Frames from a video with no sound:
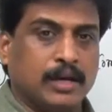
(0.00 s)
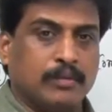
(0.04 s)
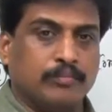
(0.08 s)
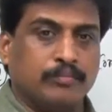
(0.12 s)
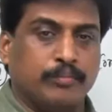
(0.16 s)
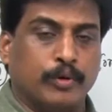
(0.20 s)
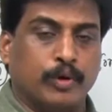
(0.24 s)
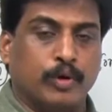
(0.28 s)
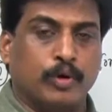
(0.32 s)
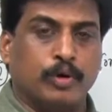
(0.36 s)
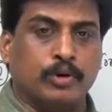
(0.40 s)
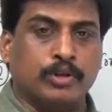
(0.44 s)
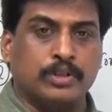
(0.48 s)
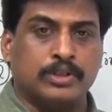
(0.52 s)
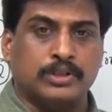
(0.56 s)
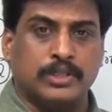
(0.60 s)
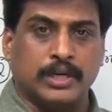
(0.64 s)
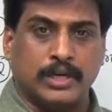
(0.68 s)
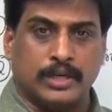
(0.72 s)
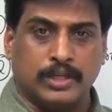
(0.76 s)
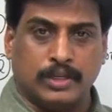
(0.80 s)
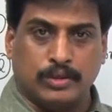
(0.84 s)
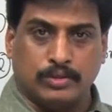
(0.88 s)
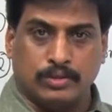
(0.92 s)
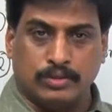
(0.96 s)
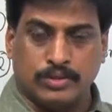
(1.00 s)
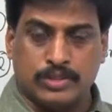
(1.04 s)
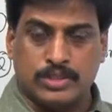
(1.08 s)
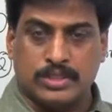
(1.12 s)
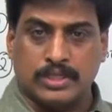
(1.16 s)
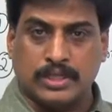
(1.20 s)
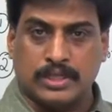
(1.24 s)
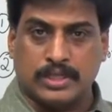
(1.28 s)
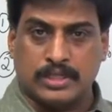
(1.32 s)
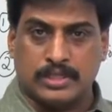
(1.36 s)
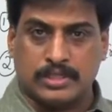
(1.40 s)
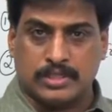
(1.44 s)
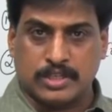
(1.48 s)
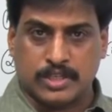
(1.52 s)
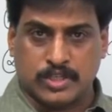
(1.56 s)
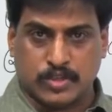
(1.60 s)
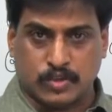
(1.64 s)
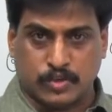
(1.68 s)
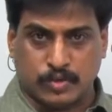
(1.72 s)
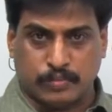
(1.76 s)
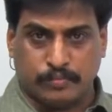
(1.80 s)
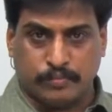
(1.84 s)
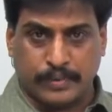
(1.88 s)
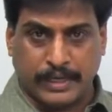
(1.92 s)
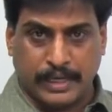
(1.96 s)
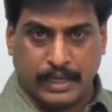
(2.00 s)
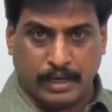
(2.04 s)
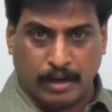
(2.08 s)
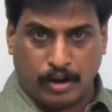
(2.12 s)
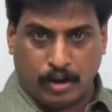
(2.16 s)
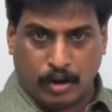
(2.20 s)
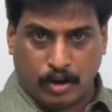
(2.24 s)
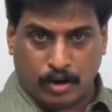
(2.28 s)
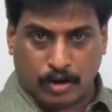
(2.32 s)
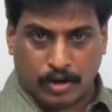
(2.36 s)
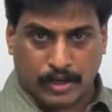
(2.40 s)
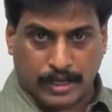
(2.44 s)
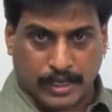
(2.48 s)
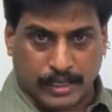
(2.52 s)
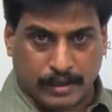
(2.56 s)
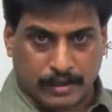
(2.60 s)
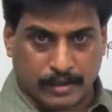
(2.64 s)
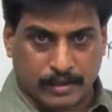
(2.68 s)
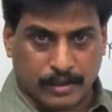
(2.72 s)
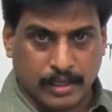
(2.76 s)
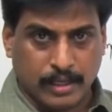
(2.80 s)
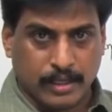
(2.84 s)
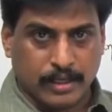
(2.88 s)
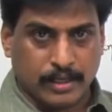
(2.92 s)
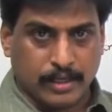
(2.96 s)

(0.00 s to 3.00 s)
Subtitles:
both the users should be logged in.